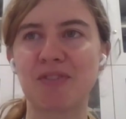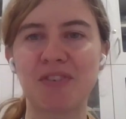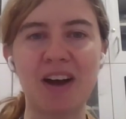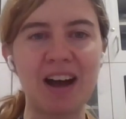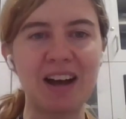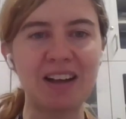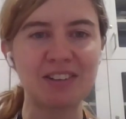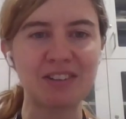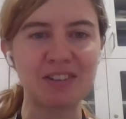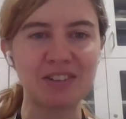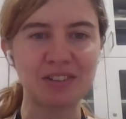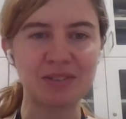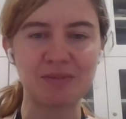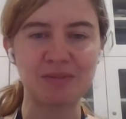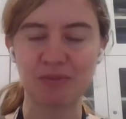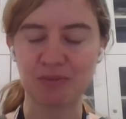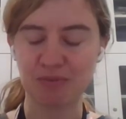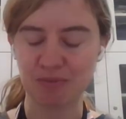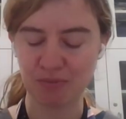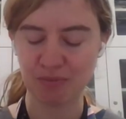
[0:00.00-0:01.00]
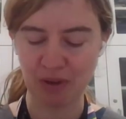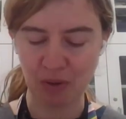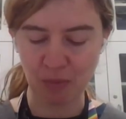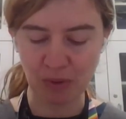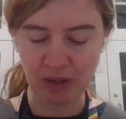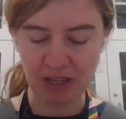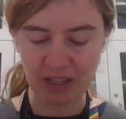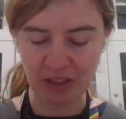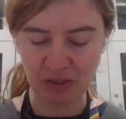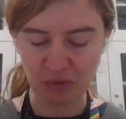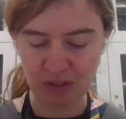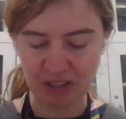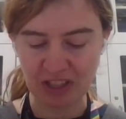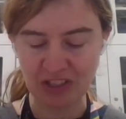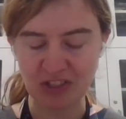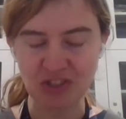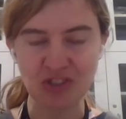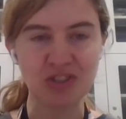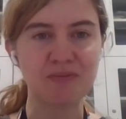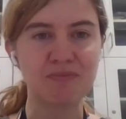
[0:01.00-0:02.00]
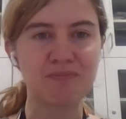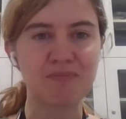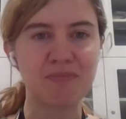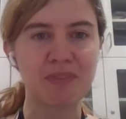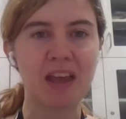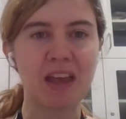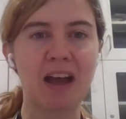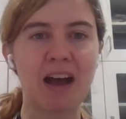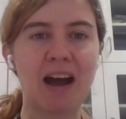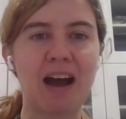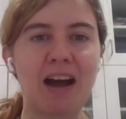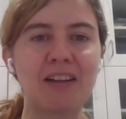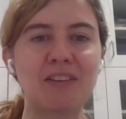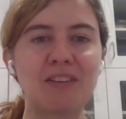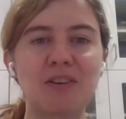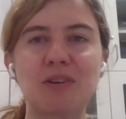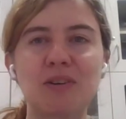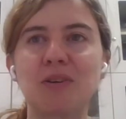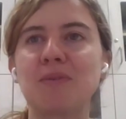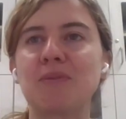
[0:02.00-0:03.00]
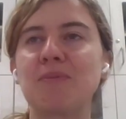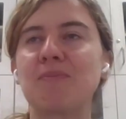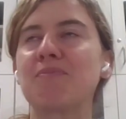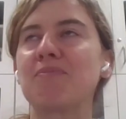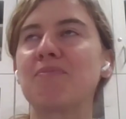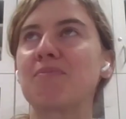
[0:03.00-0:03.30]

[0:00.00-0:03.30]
other, we need to teach other